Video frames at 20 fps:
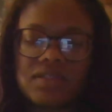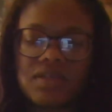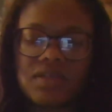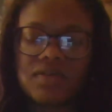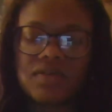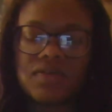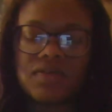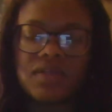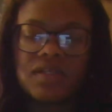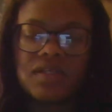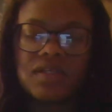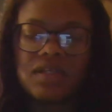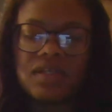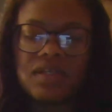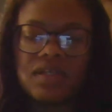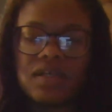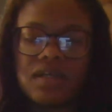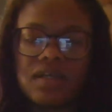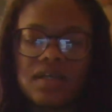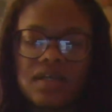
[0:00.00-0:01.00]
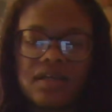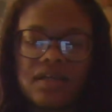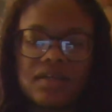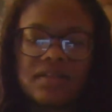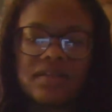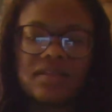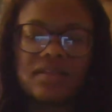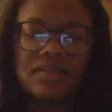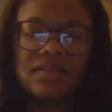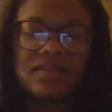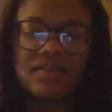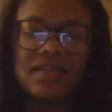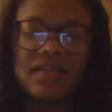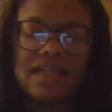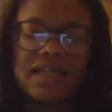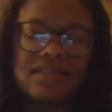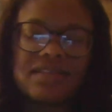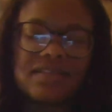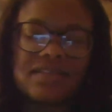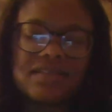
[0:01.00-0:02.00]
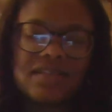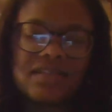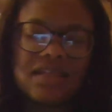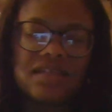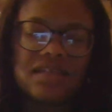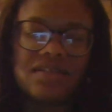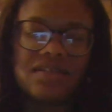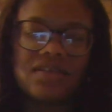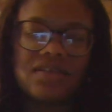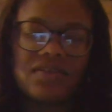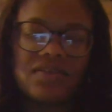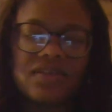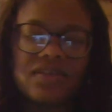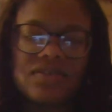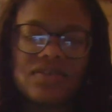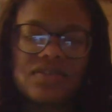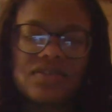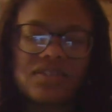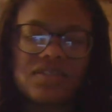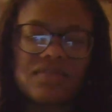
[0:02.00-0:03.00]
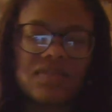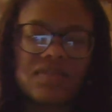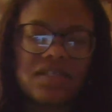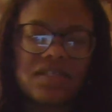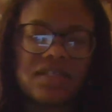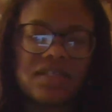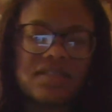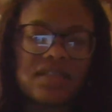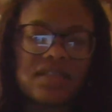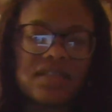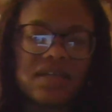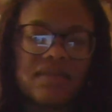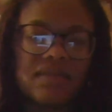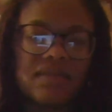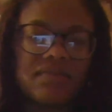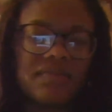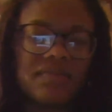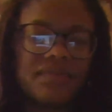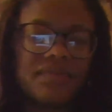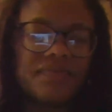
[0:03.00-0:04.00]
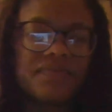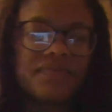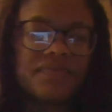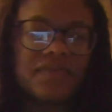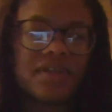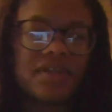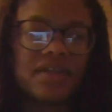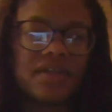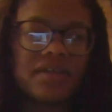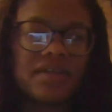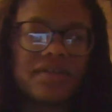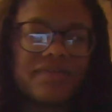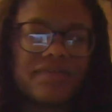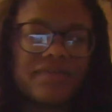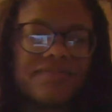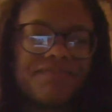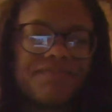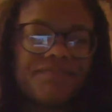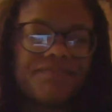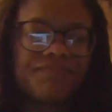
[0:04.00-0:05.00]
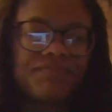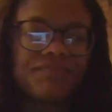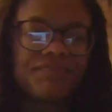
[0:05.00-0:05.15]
So uh, that's that, you know, those are some things that I'm um,